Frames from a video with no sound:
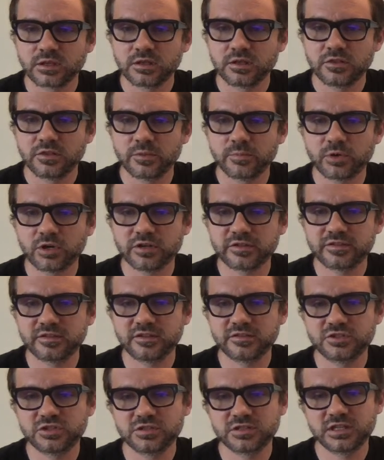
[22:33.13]
The boss
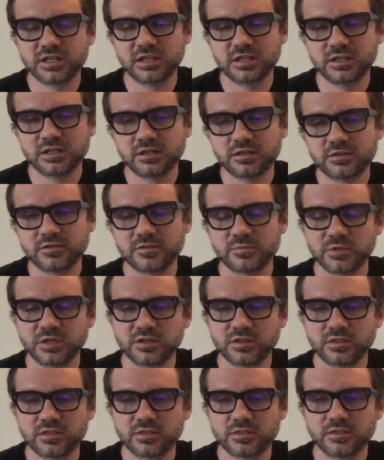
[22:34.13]
says, just kidding,
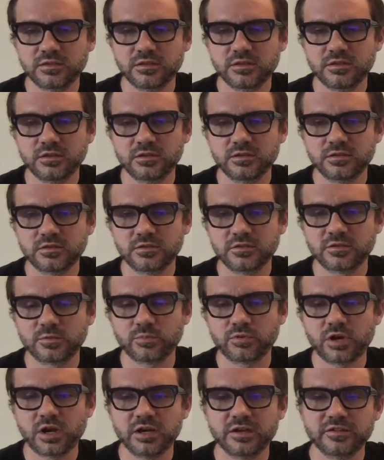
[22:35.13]
Smith.
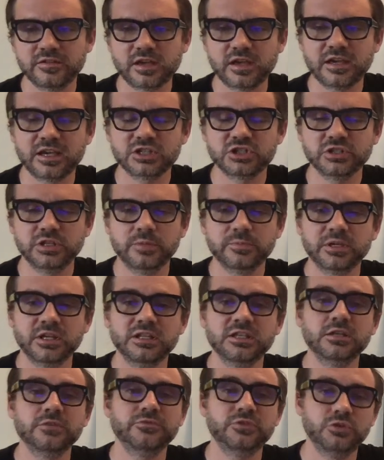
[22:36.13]
Surprise, I actually am going
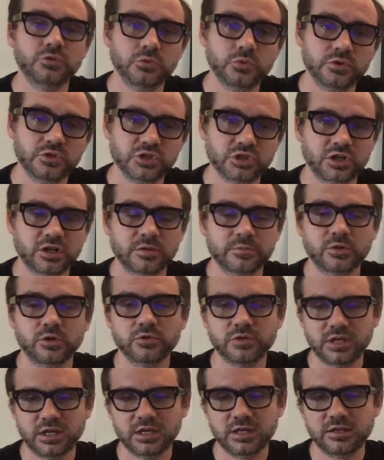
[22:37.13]
to give you the job.
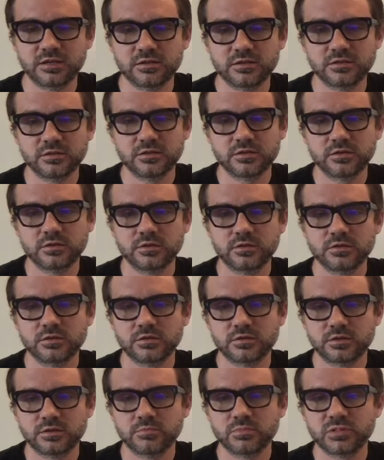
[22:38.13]
Okay.
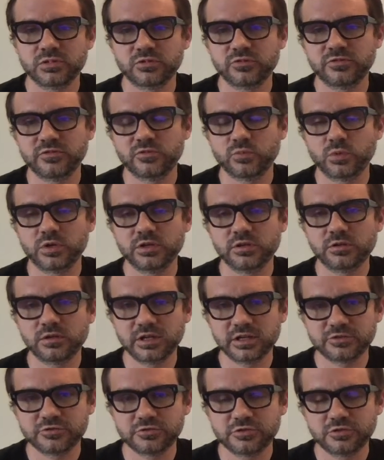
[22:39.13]
There's this one little
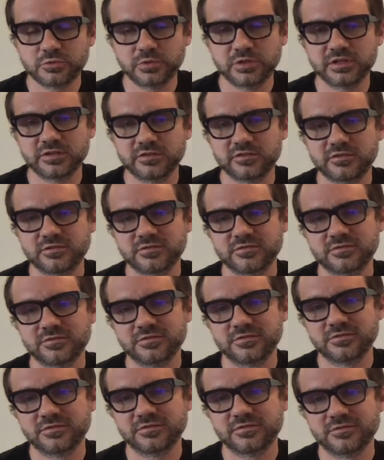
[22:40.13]
extra twist.
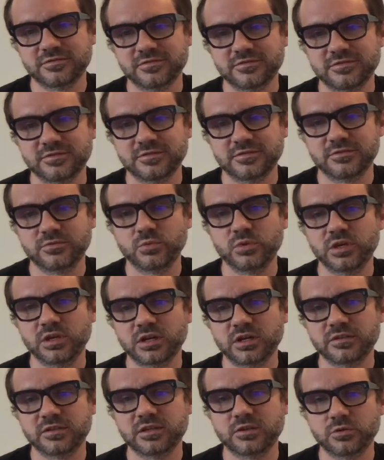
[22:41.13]
We
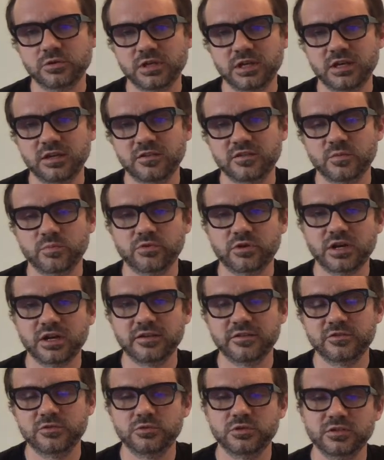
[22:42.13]
got that. Okay,
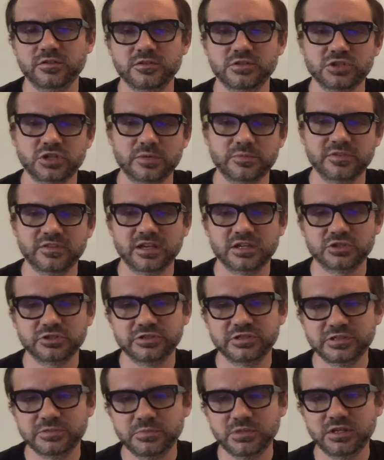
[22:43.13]
surprise, who gets the job is actually
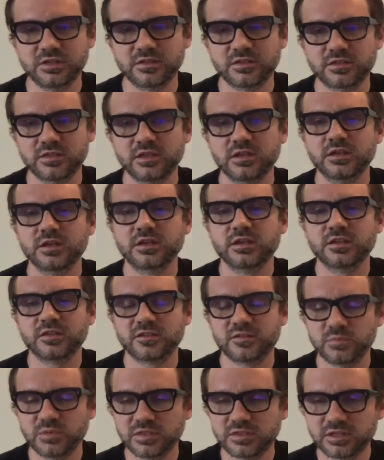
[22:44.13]
Smith.
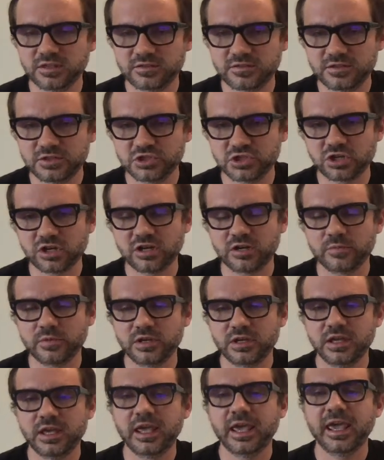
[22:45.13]
Smith gets the job.
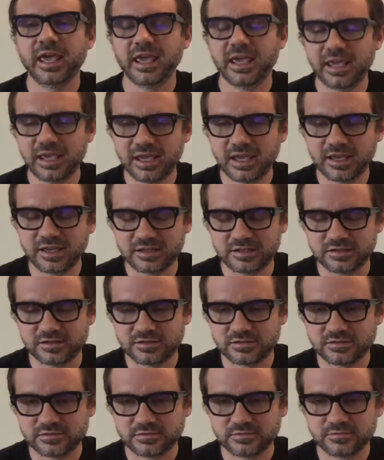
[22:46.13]
And
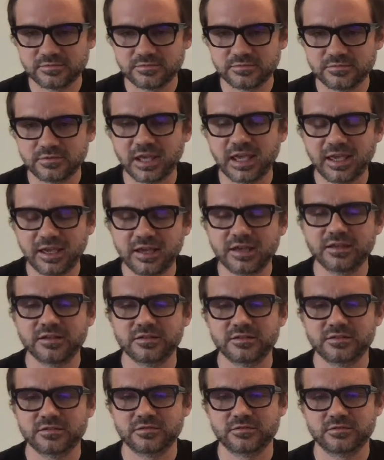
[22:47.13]
and